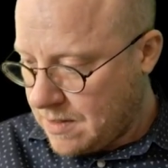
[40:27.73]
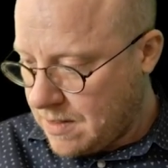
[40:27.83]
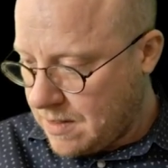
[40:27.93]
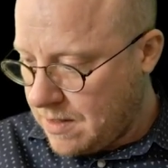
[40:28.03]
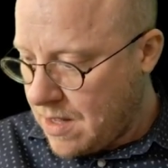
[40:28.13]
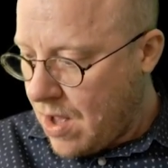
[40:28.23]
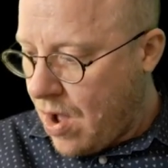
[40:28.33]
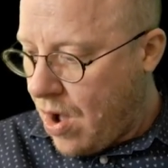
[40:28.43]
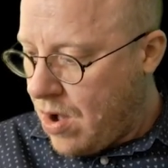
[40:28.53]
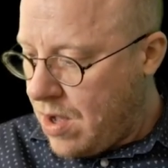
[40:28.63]
Okay?
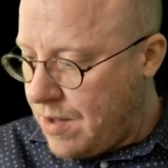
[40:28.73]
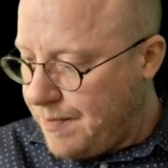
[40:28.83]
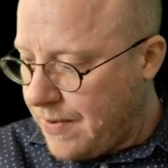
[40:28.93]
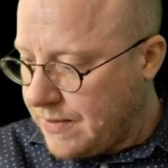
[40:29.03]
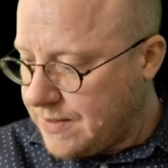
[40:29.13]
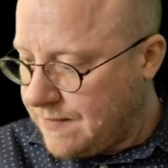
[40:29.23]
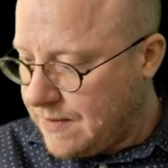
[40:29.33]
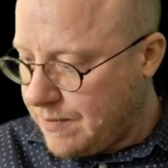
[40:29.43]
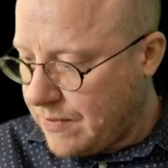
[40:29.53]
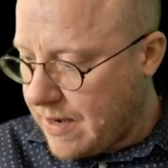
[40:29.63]
All parts of the
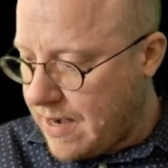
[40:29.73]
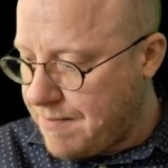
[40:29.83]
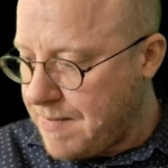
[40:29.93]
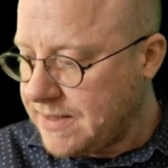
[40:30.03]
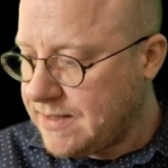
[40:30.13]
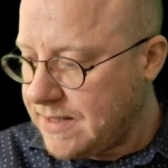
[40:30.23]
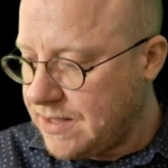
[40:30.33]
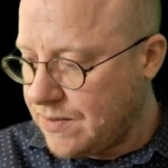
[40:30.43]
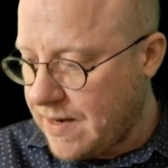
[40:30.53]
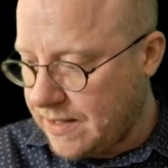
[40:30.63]
brain must
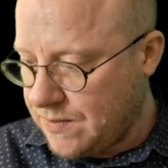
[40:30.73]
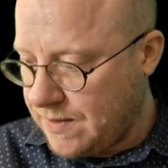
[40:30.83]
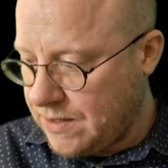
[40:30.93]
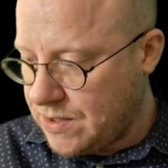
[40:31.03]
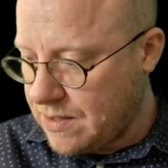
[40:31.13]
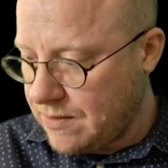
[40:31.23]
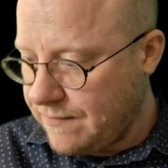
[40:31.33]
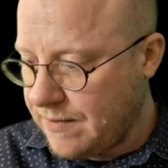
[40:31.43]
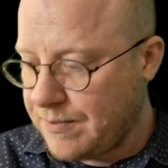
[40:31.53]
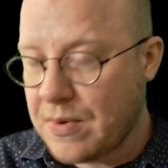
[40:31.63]
interact with each other
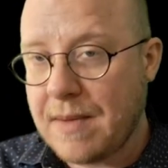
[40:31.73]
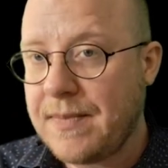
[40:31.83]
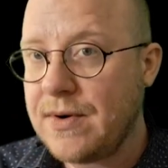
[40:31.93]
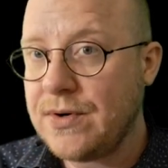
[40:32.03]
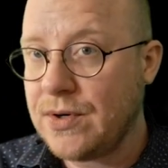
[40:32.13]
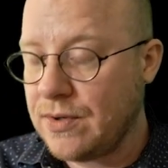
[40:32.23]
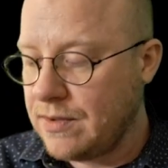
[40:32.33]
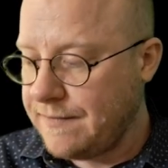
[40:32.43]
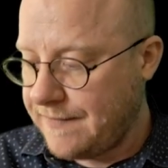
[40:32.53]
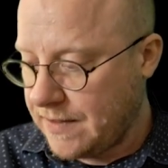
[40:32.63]
for proper
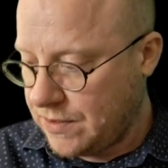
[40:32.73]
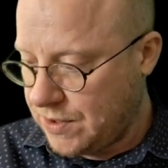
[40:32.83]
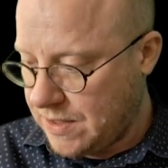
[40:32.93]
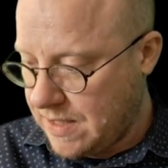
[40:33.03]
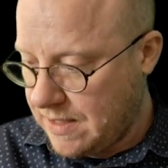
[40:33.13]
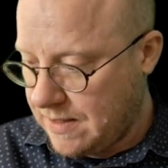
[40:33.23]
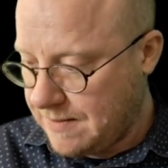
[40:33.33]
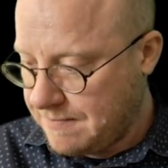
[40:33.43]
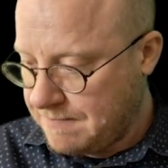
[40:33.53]
neural functioning.